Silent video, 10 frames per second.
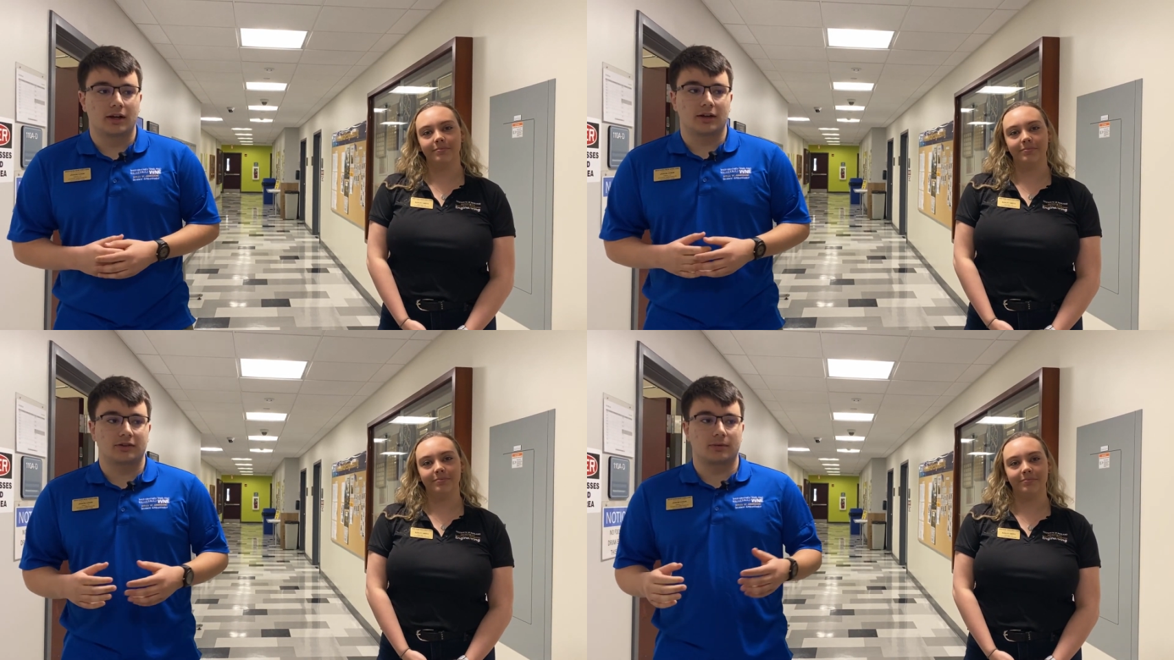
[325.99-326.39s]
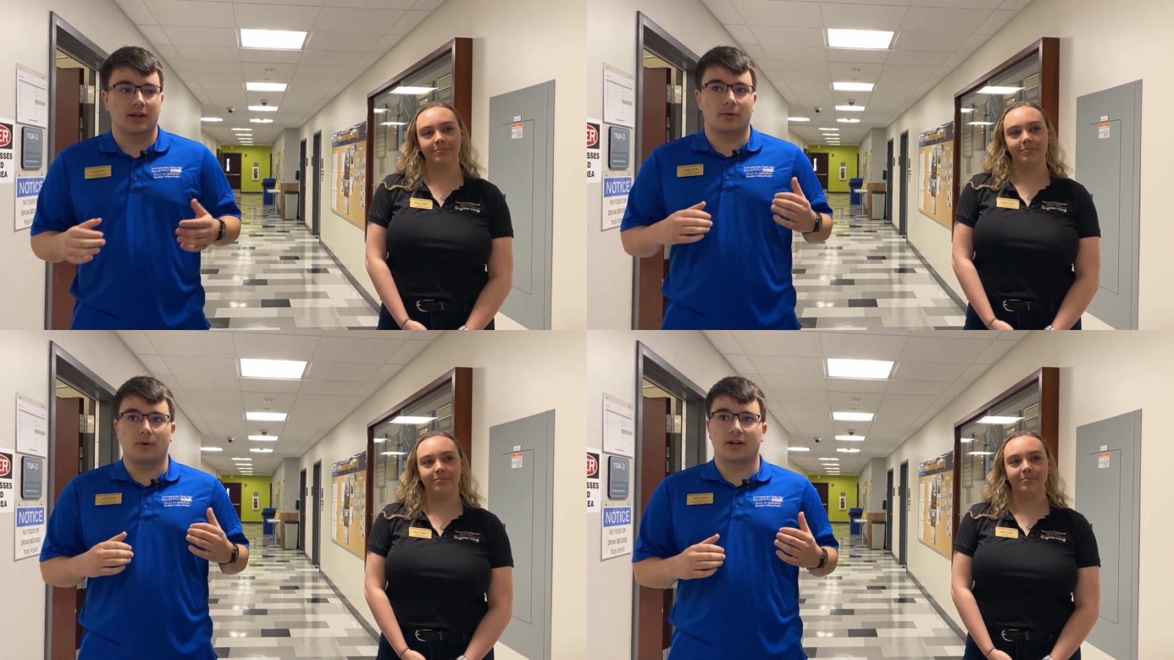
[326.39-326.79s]
Speaker 1: Uh, so we'll
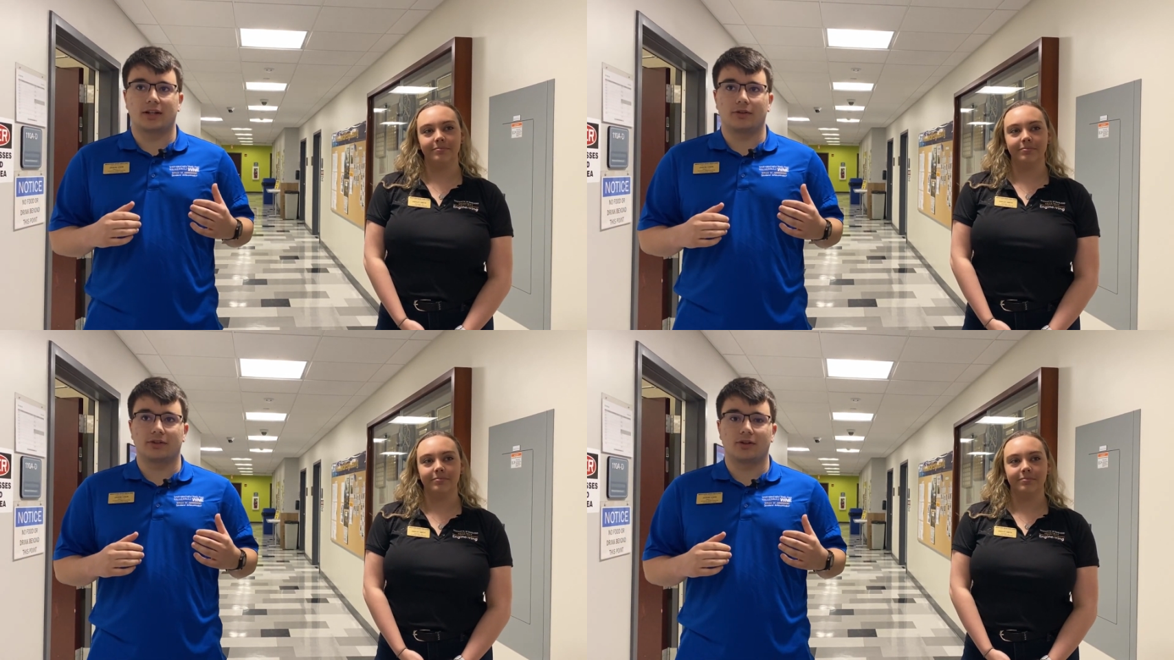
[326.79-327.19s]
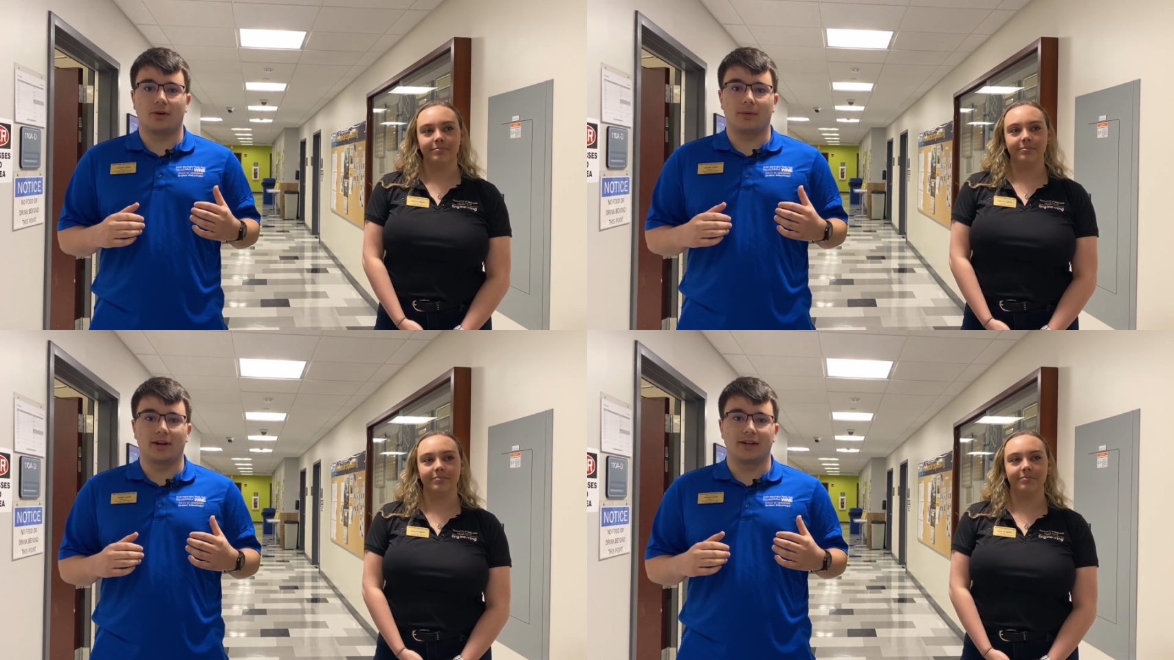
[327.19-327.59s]
kind of walk down this
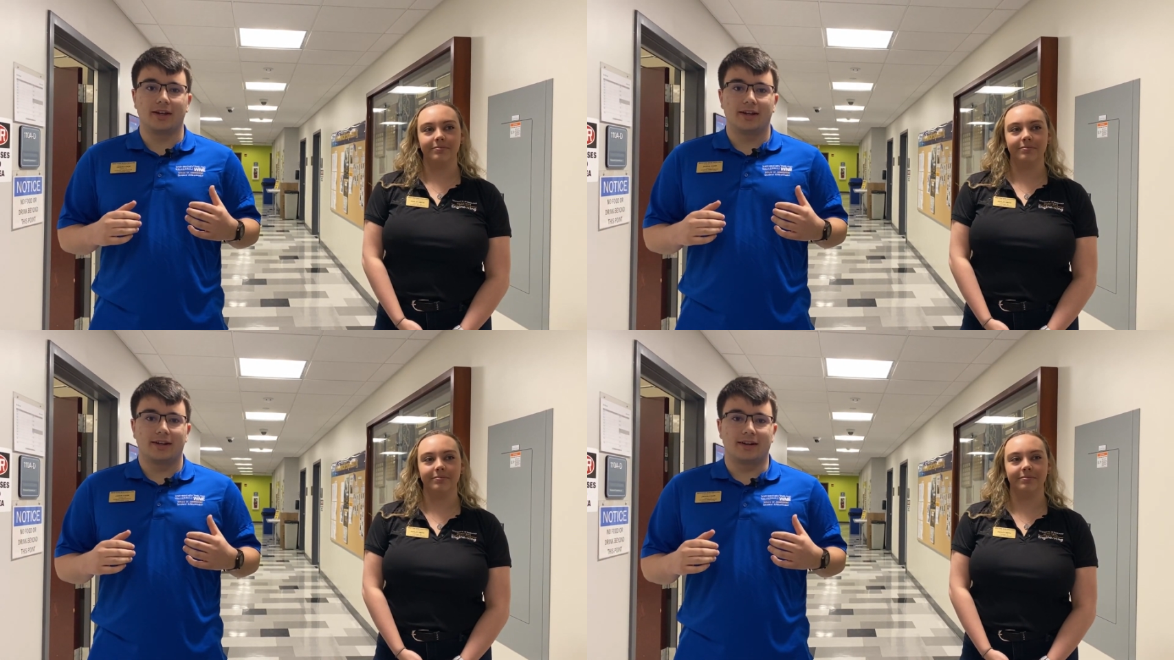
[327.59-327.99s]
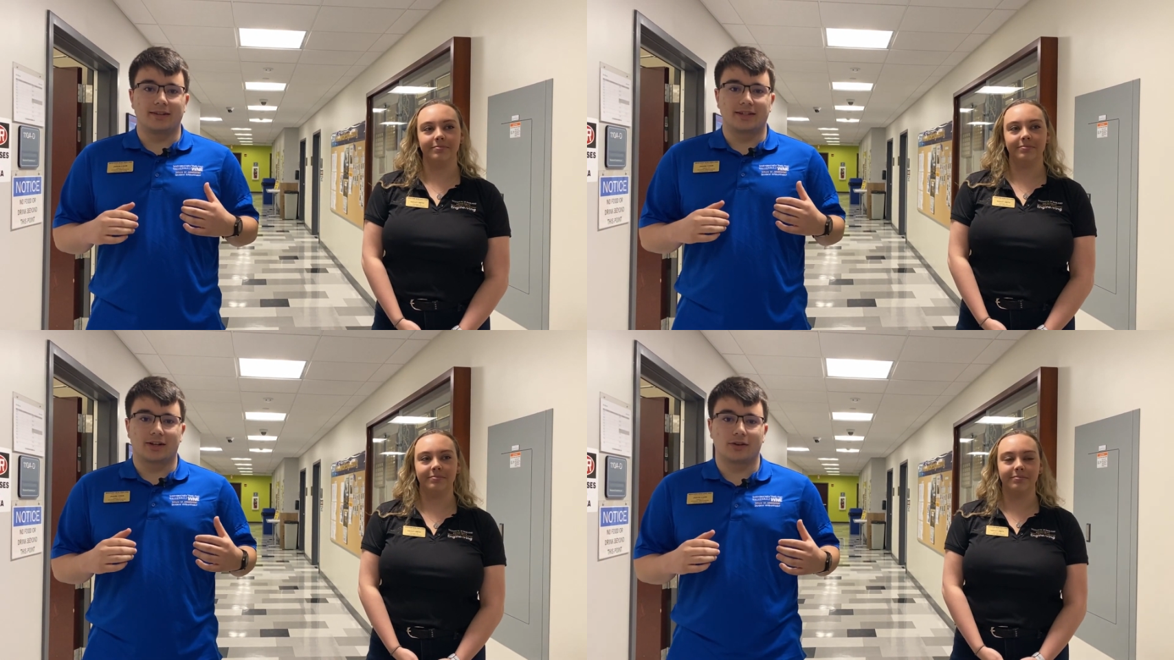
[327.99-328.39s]
hallway uh,
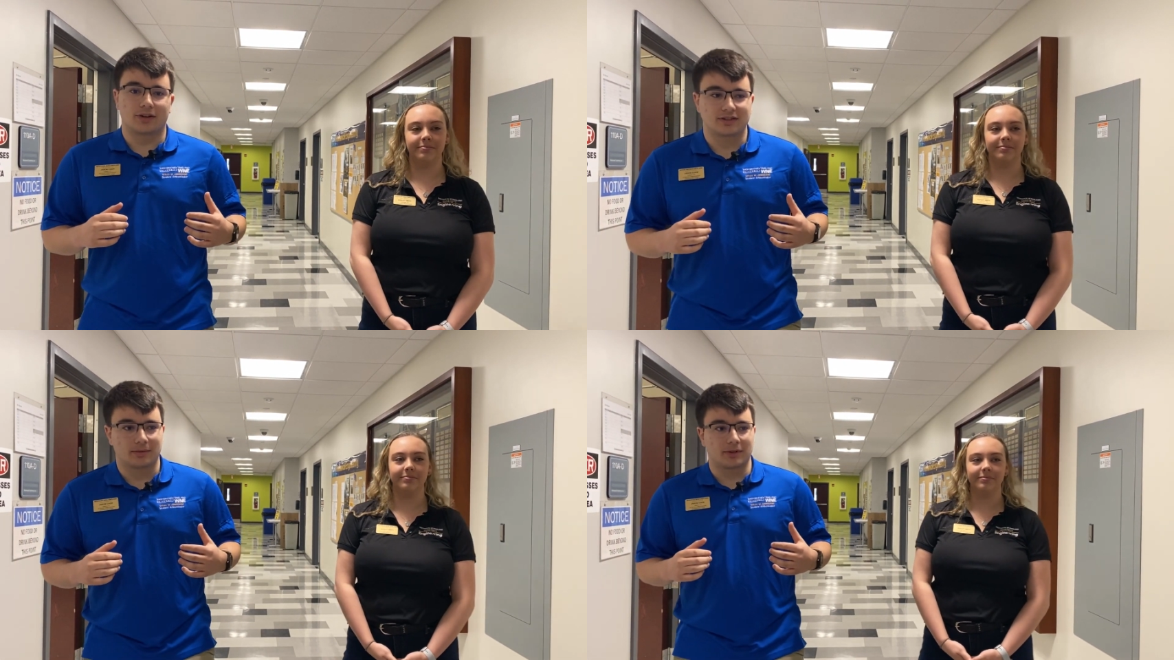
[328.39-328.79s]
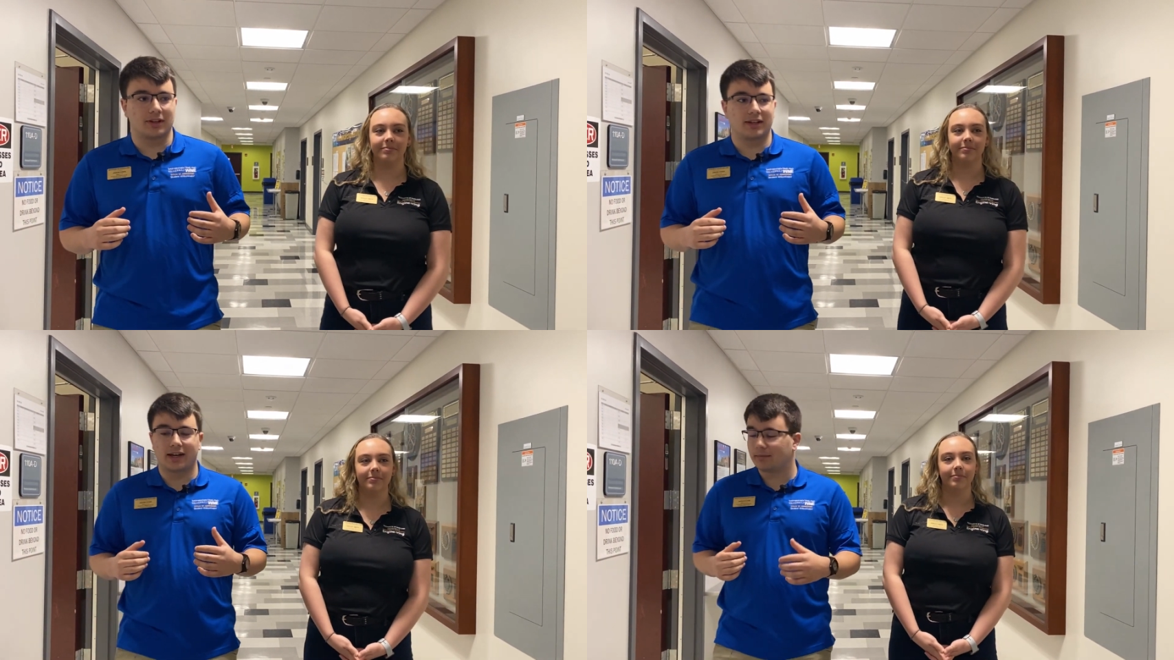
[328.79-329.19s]
and take a look at some of the
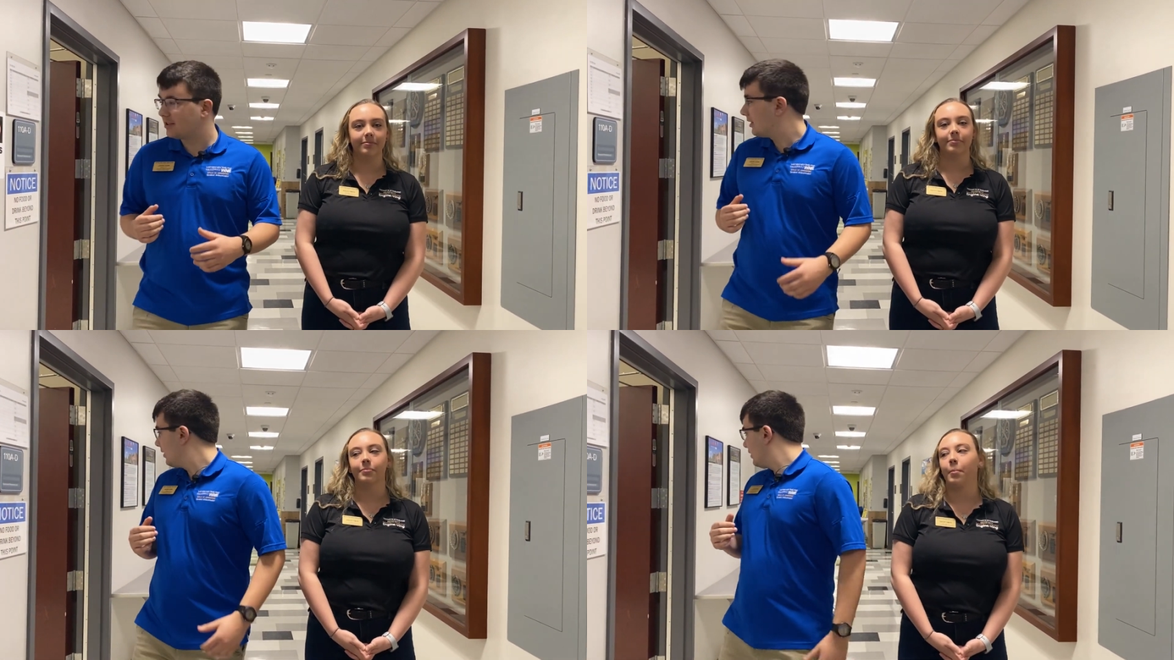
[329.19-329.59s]
labs.